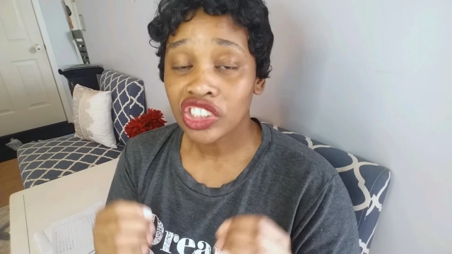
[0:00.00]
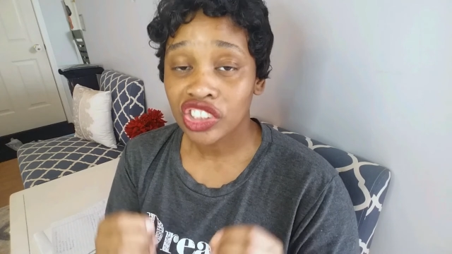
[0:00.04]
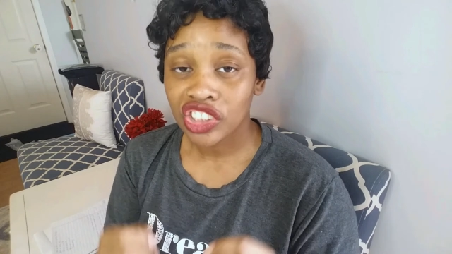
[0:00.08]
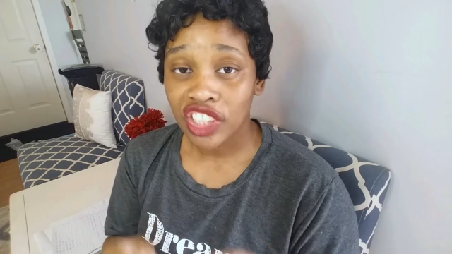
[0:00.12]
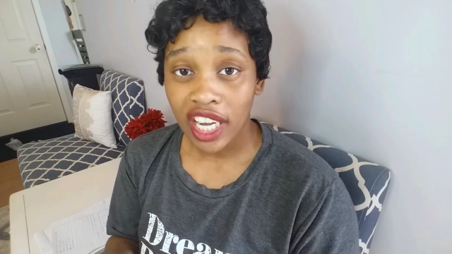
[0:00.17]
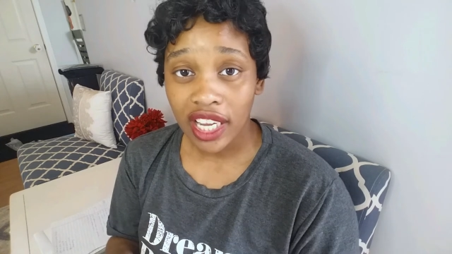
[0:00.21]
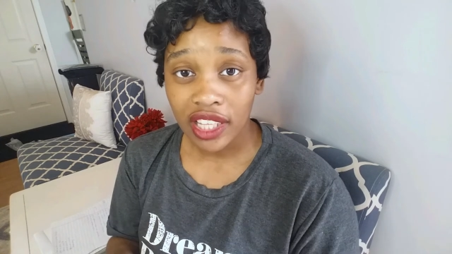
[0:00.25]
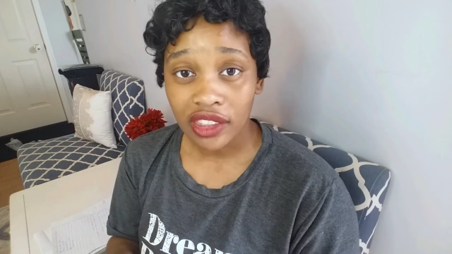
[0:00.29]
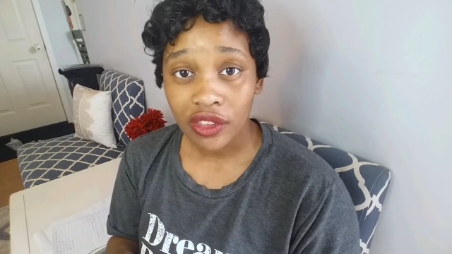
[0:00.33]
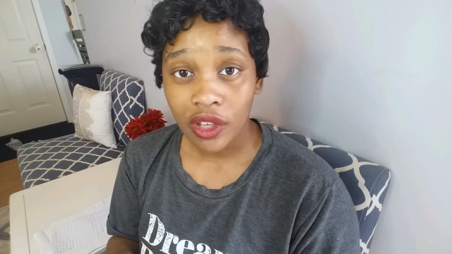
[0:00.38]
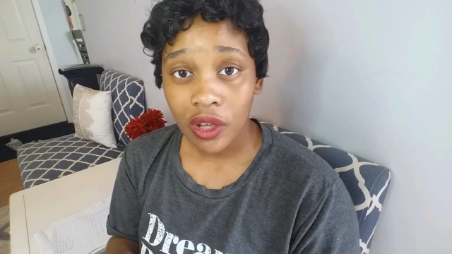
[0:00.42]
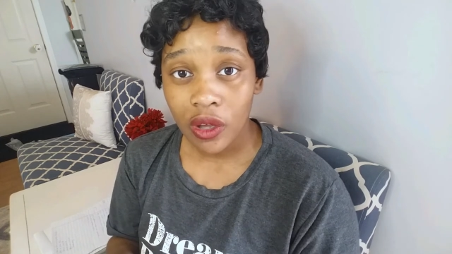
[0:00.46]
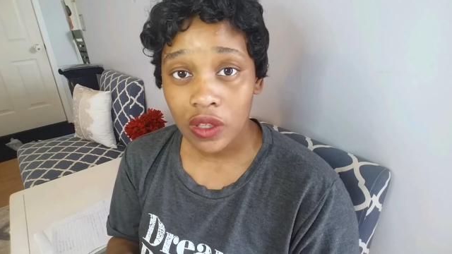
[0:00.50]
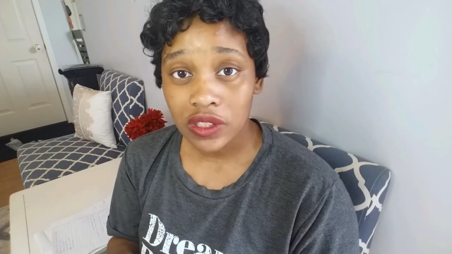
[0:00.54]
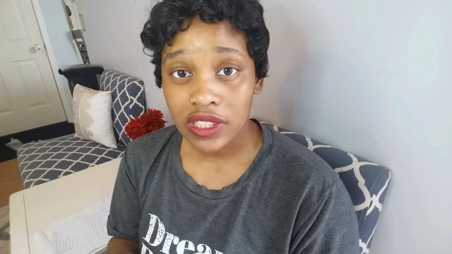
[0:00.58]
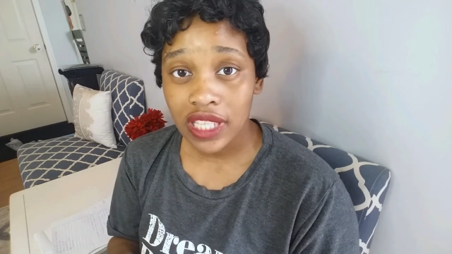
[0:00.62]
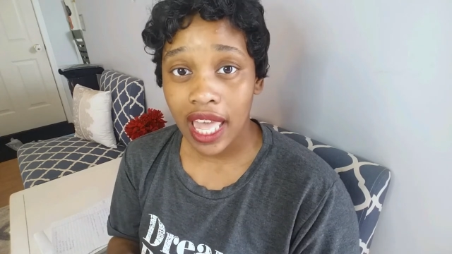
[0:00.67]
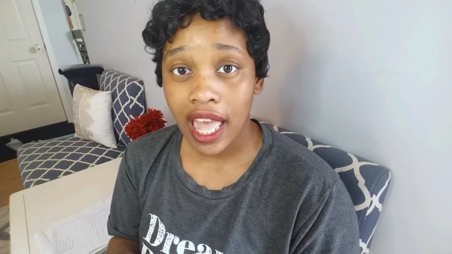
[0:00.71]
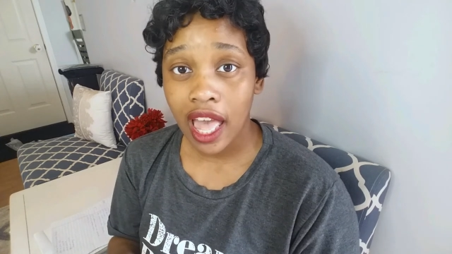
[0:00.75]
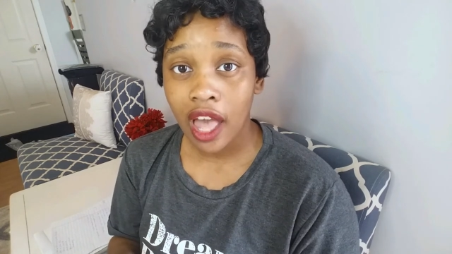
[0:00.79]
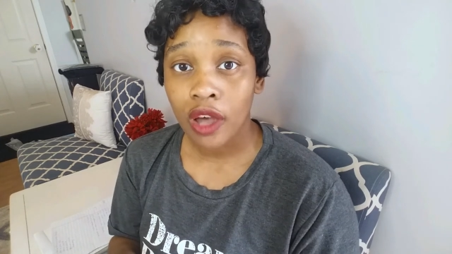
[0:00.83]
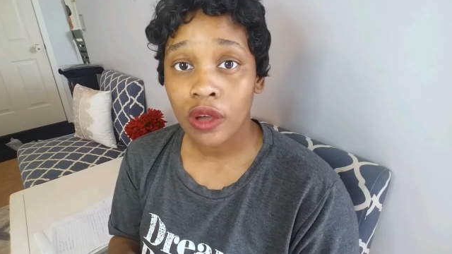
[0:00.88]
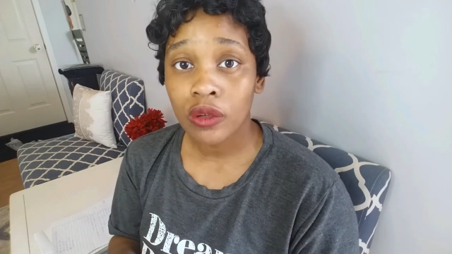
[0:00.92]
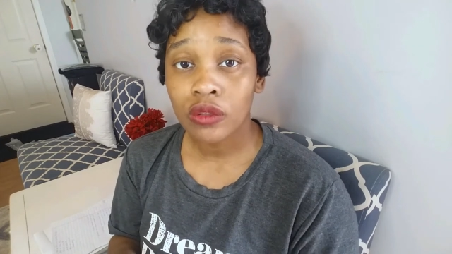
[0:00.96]
Check those
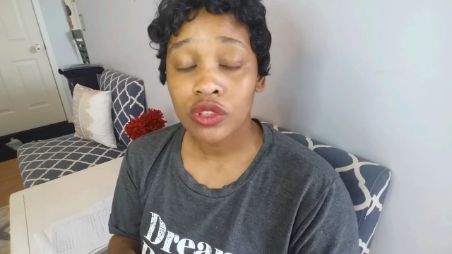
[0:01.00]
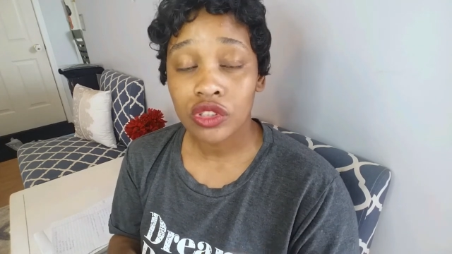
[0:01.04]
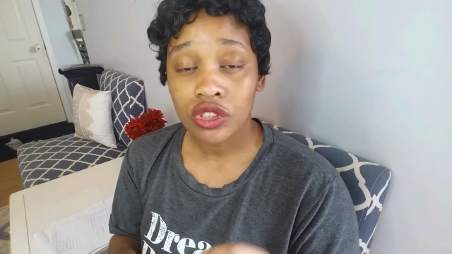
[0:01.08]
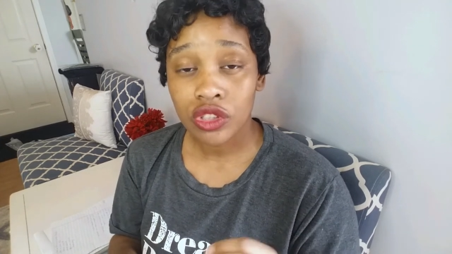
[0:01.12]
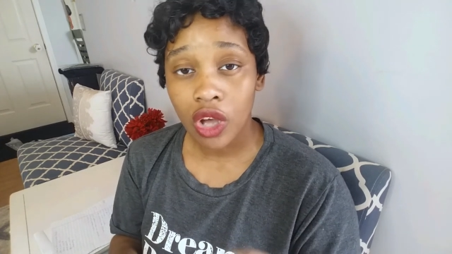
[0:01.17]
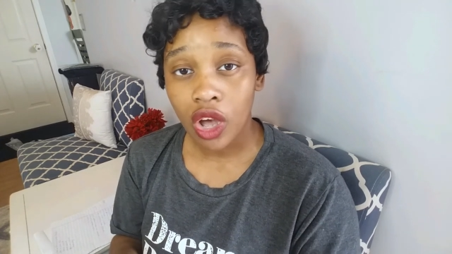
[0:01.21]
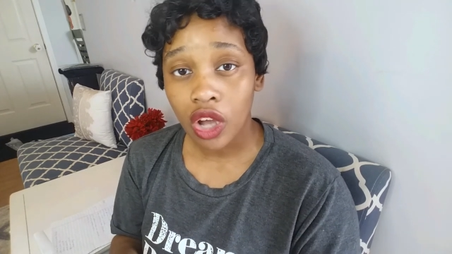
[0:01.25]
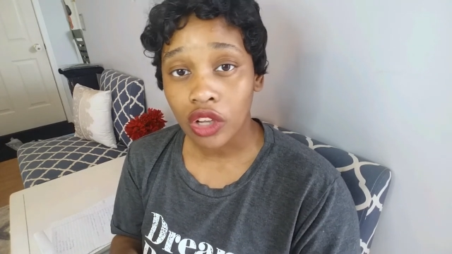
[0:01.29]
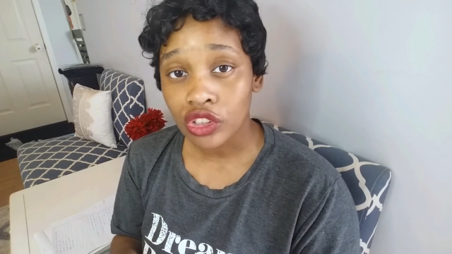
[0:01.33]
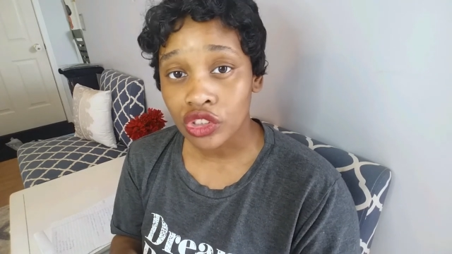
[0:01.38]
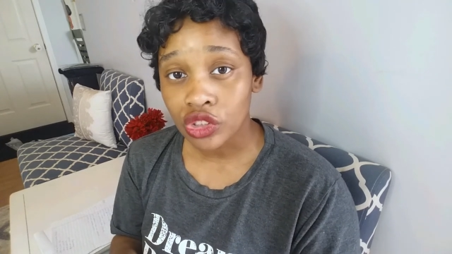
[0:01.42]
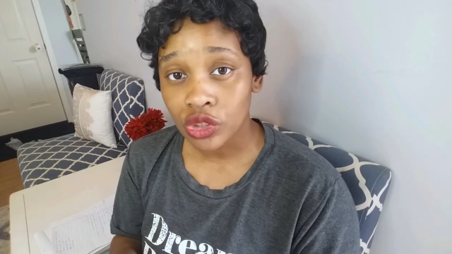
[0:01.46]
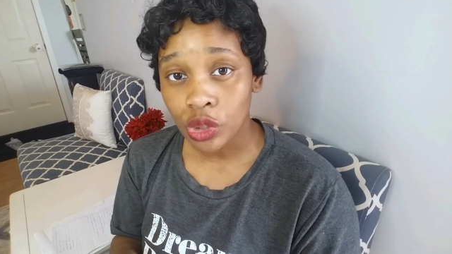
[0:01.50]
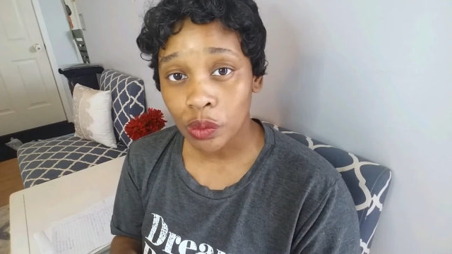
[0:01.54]
out. Talk